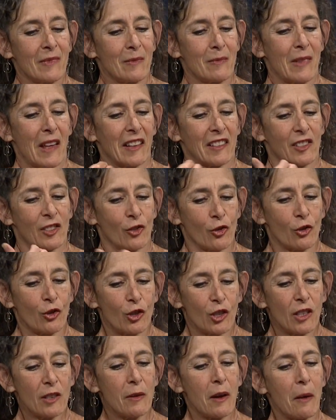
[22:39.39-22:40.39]
that's
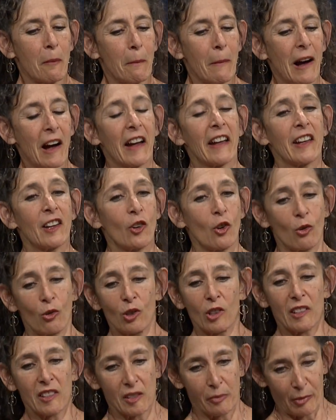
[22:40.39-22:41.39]
good. My
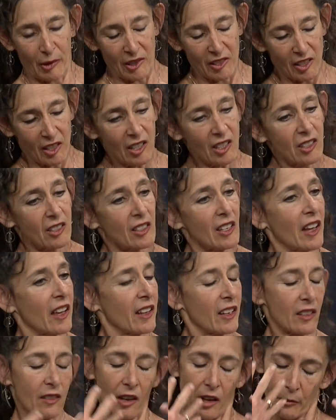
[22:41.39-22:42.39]
goal as president,
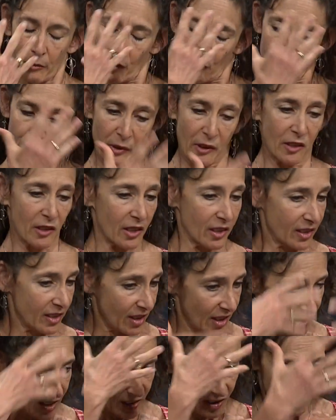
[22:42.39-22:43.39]
and I'm hoping to
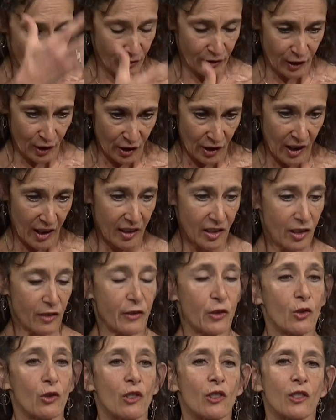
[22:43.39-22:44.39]
see this over the next
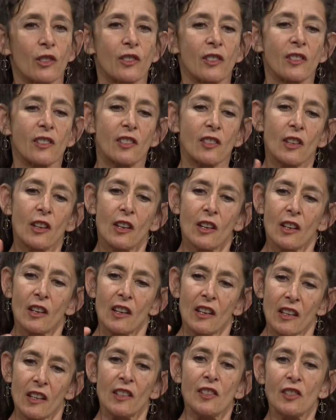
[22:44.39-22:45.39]
few years, is
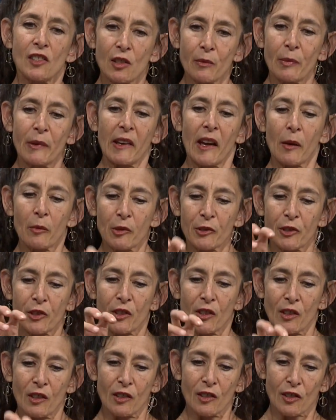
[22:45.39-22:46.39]
to be able
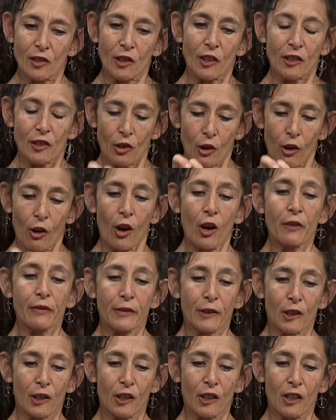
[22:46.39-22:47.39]
to start to
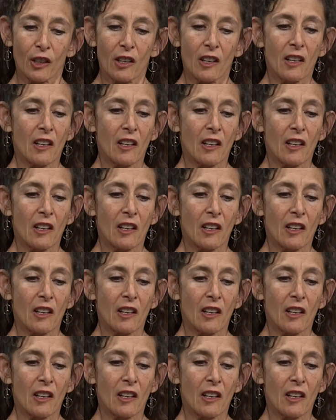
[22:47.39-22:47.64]
offer